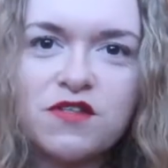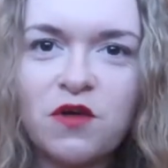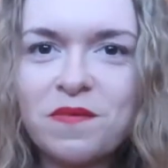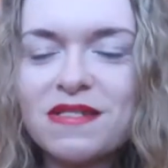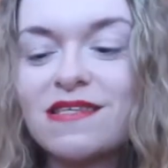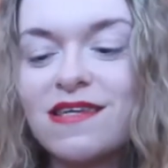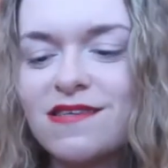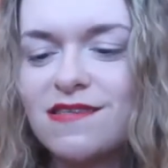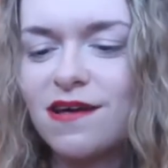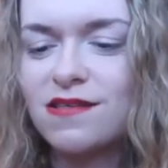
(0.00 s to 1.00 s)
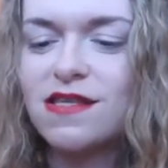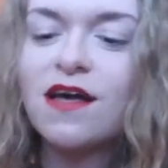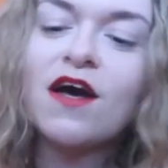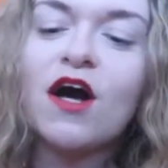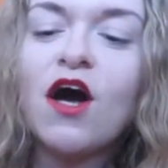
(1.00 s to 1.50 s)
synopsis. It says,
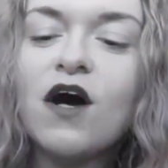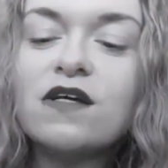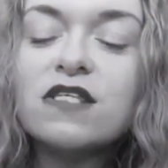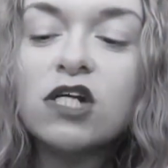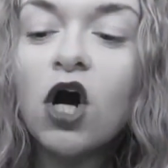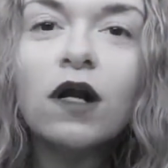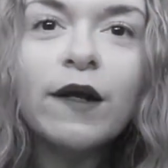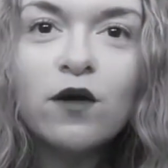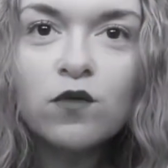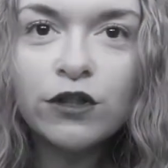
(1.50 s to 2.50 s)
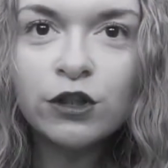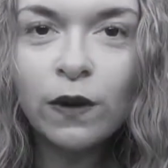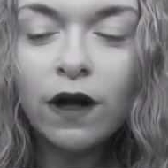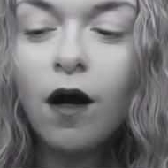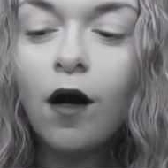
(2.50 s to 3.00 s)
a starkly original
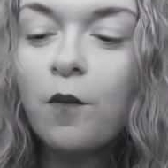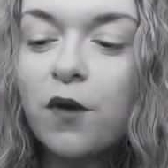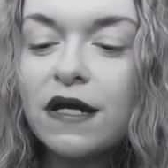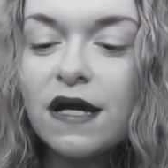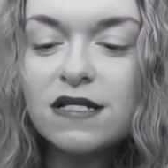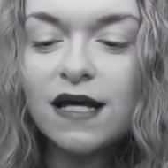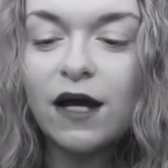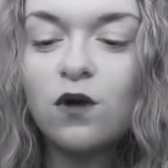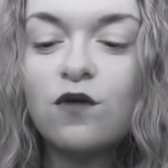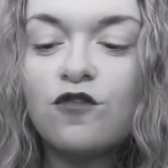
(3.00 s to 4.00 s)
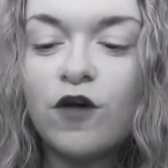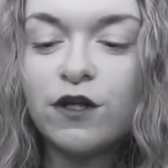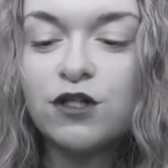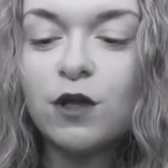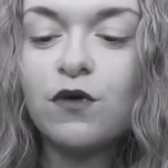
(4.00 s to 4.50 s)
and heartbreaking tale of
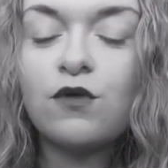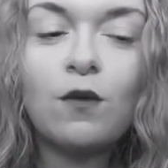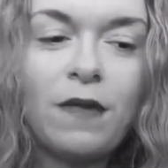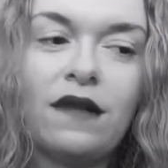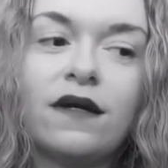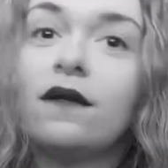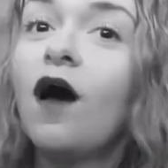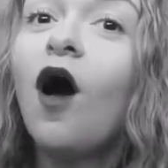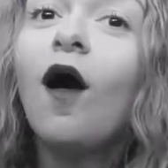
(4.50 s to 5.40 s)
friendship and rebellion.